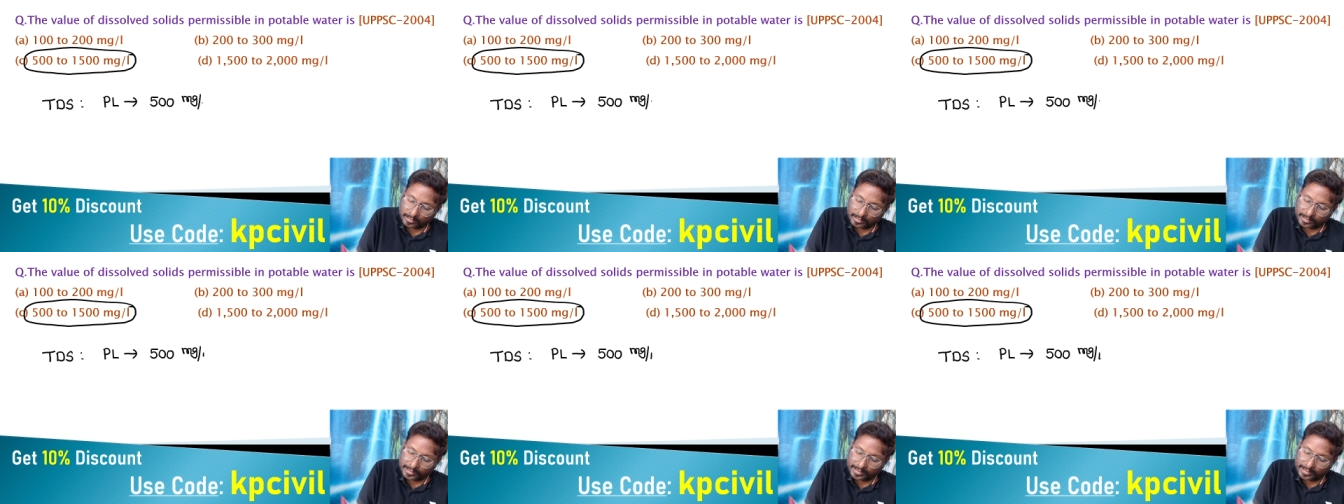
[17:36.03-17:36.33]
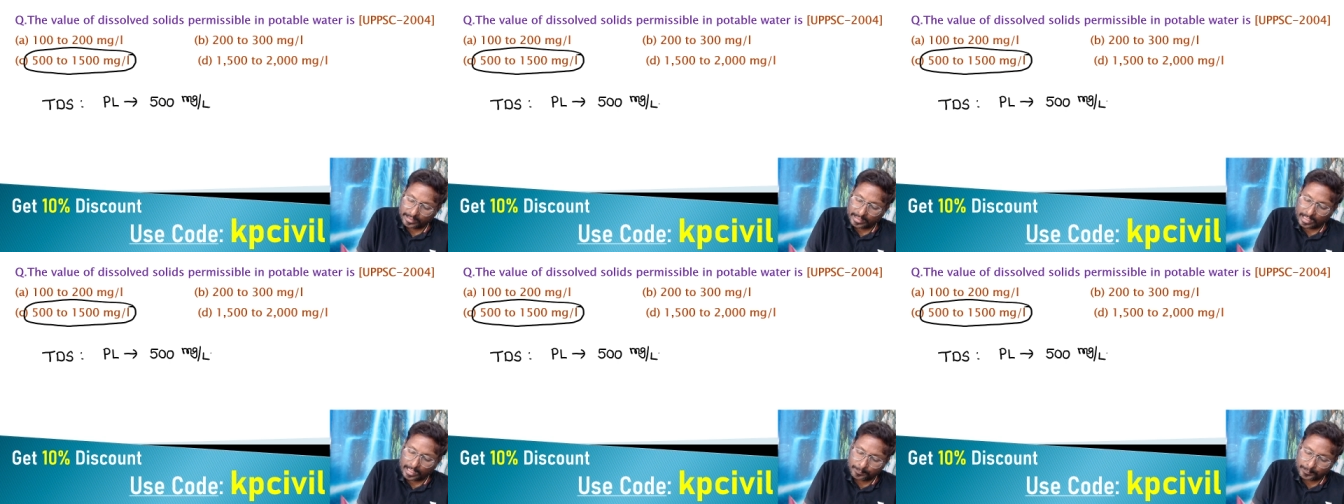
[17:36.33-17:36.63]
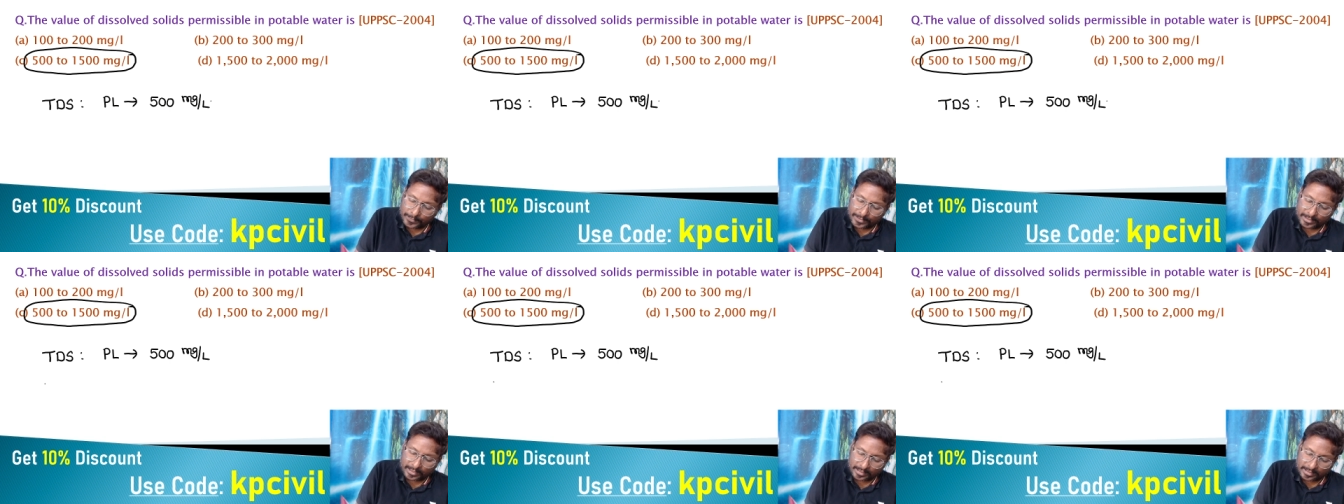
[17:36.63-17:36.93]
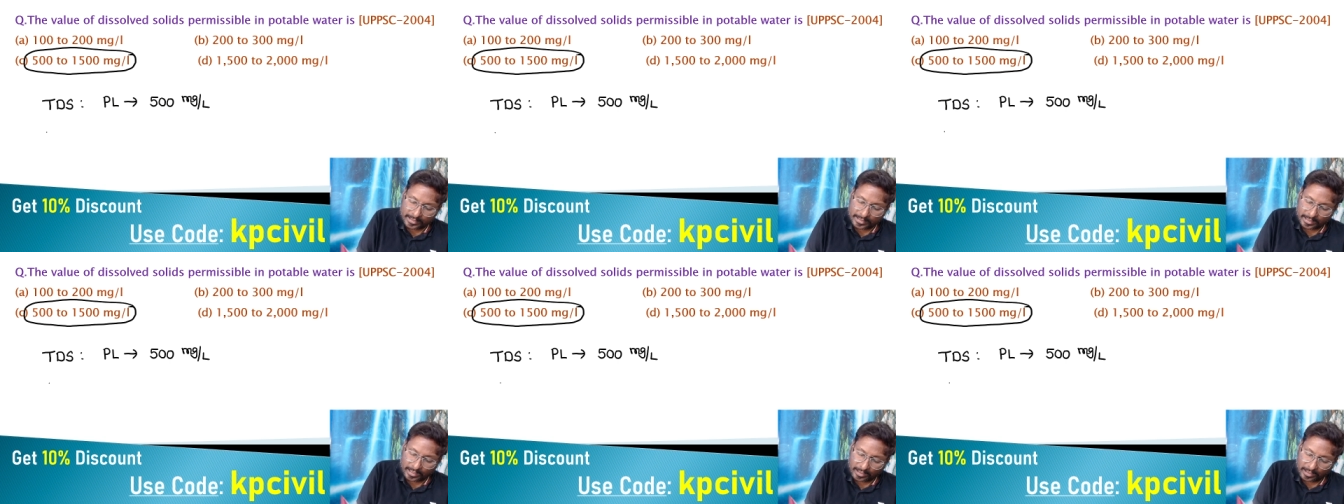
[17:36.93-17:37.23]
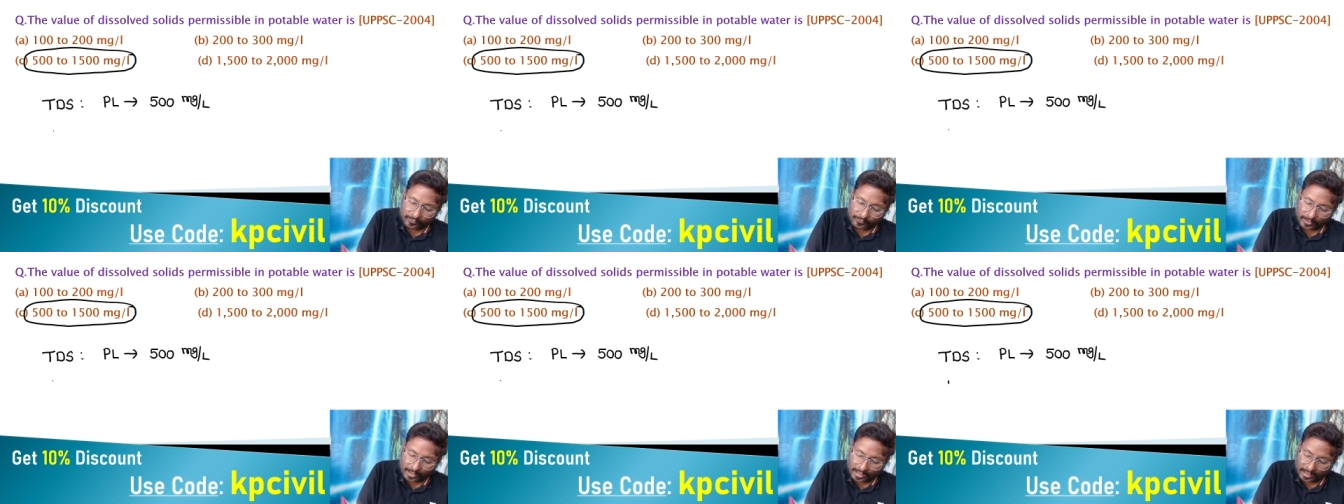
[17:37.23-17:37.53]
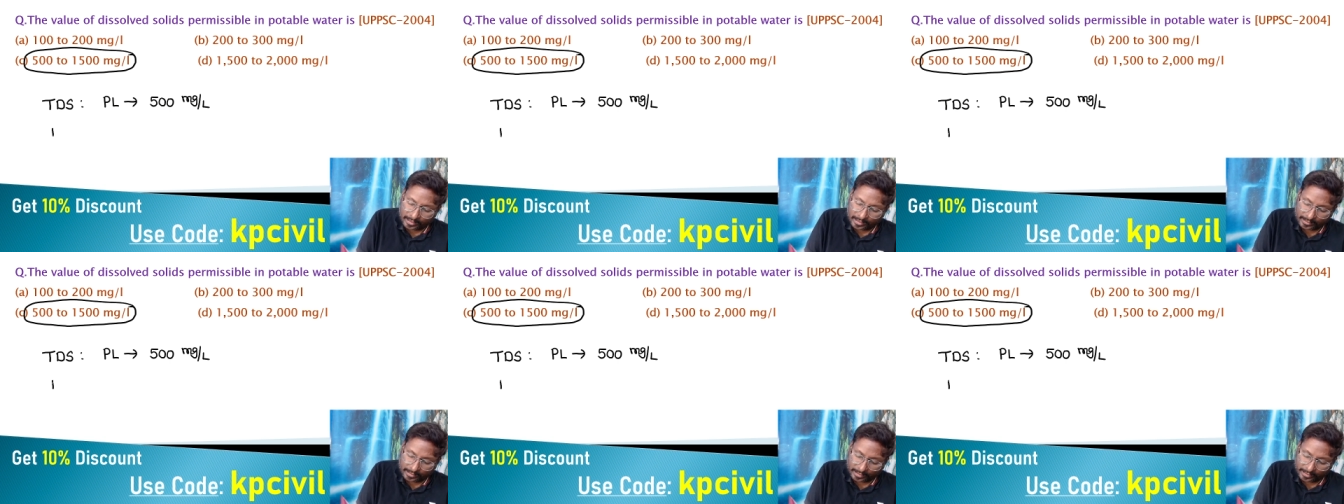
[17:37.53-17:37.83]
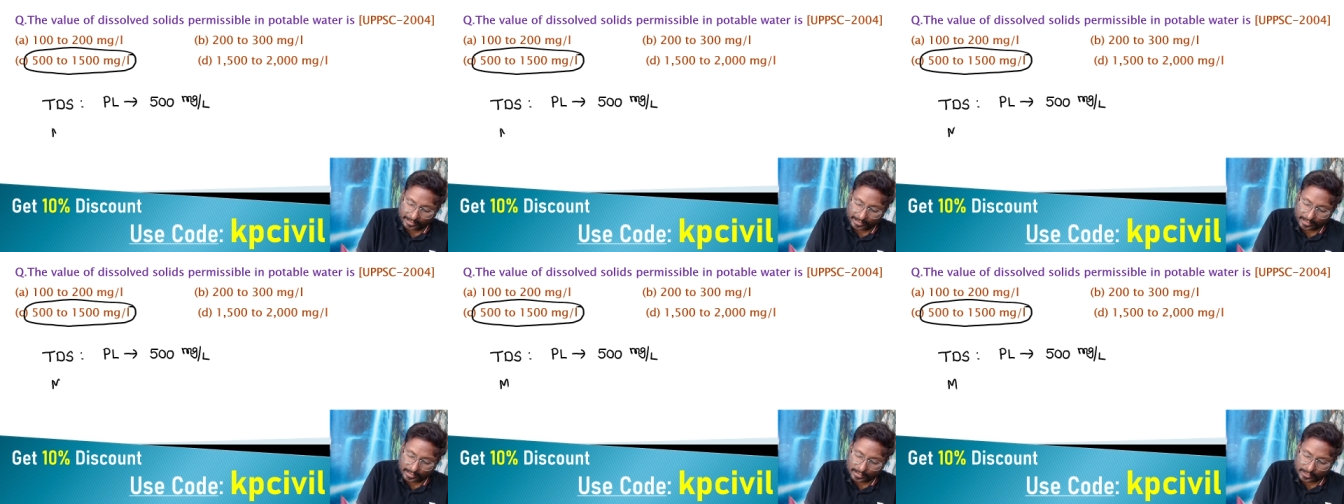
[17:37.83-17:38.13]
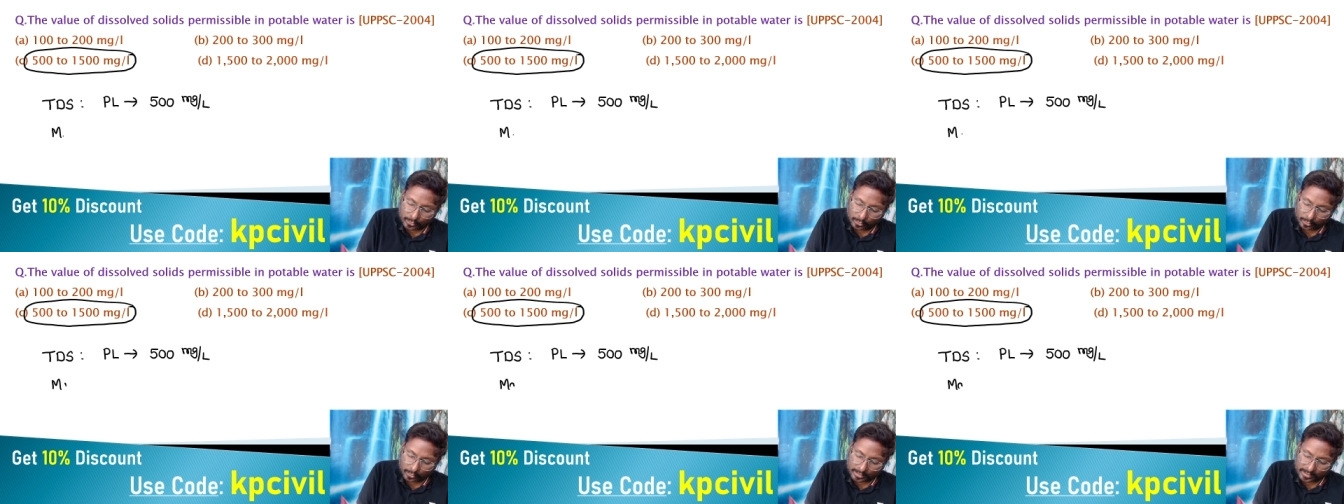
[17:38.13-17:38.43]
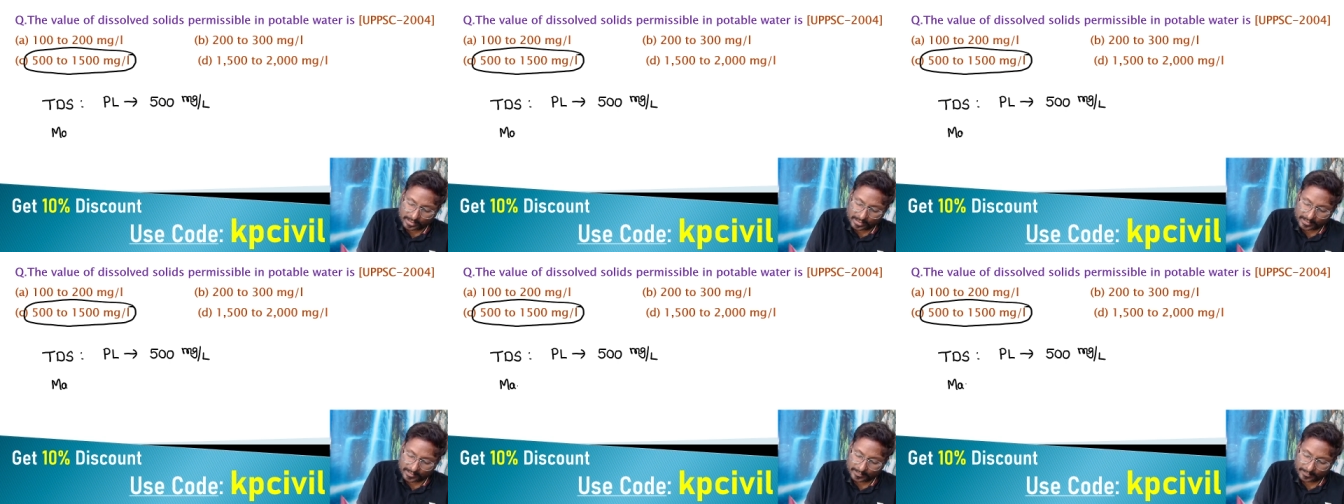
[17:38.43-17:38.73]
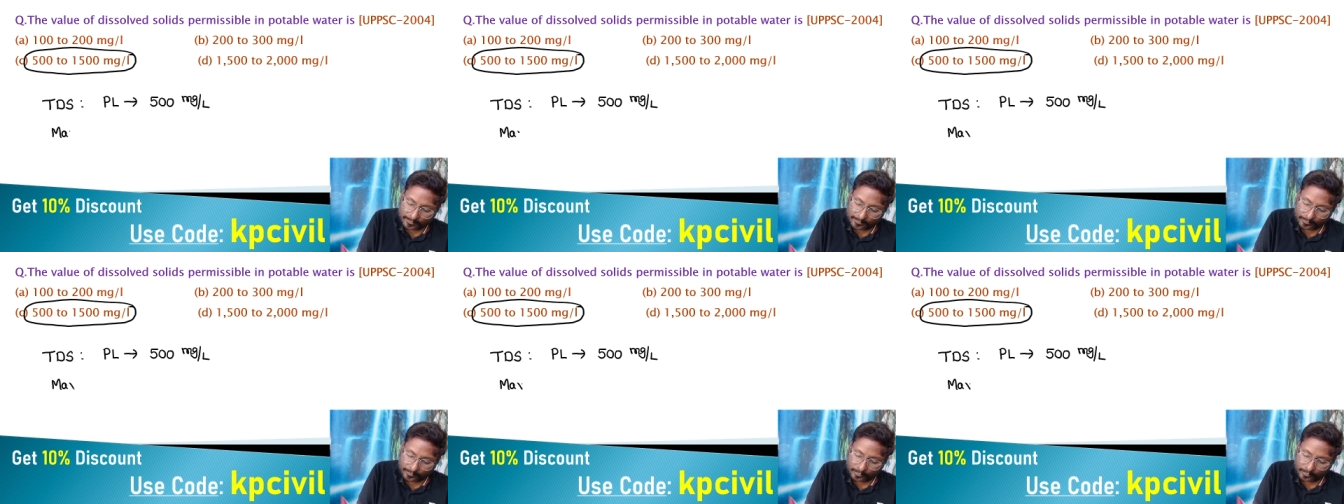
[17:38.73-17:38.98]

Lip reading: In absence of alternate source,